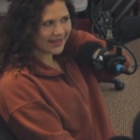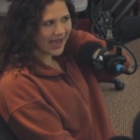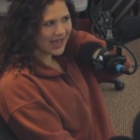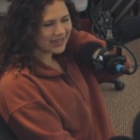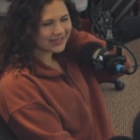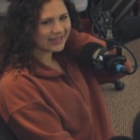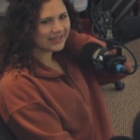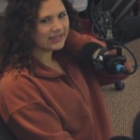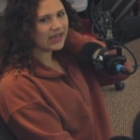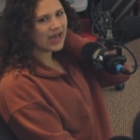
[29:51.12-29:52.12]
that.
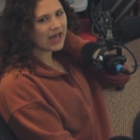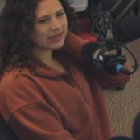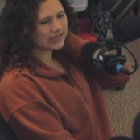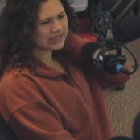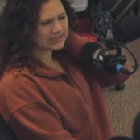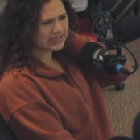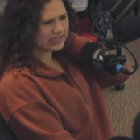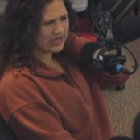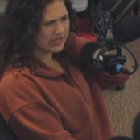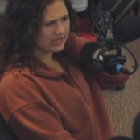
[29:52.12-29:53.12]
And I think I did
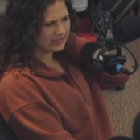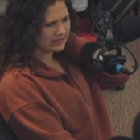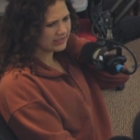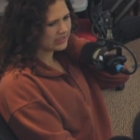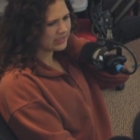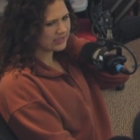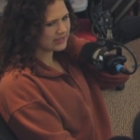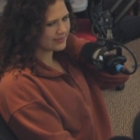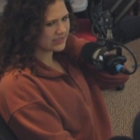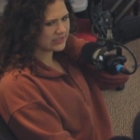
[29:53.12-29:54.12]
get
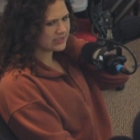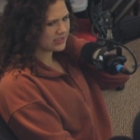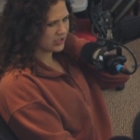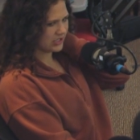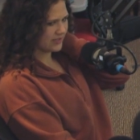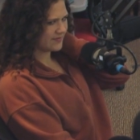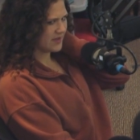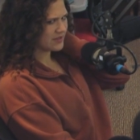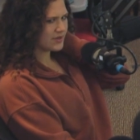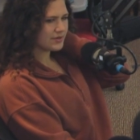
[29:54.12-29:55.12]
accepted into the Creative
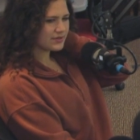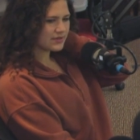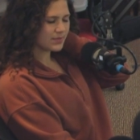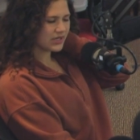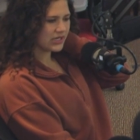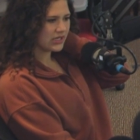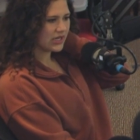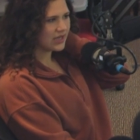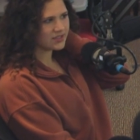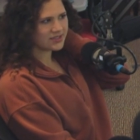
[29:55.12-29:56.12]
Fellows, but
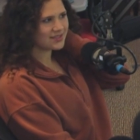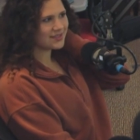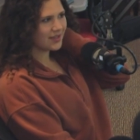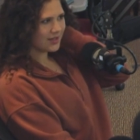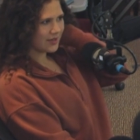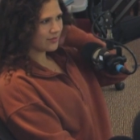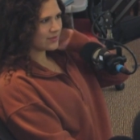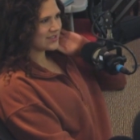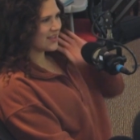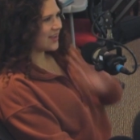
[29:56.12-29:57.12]
I just
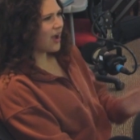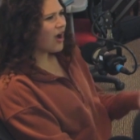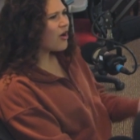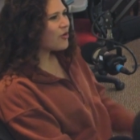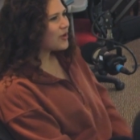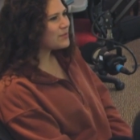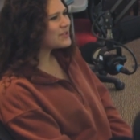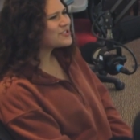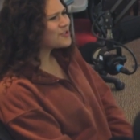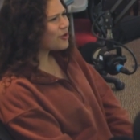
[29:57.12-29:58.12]
was like, oh, it'd
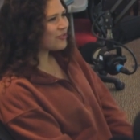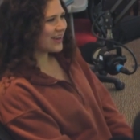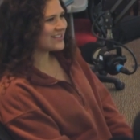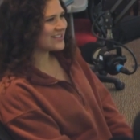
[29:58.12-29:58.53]
be so great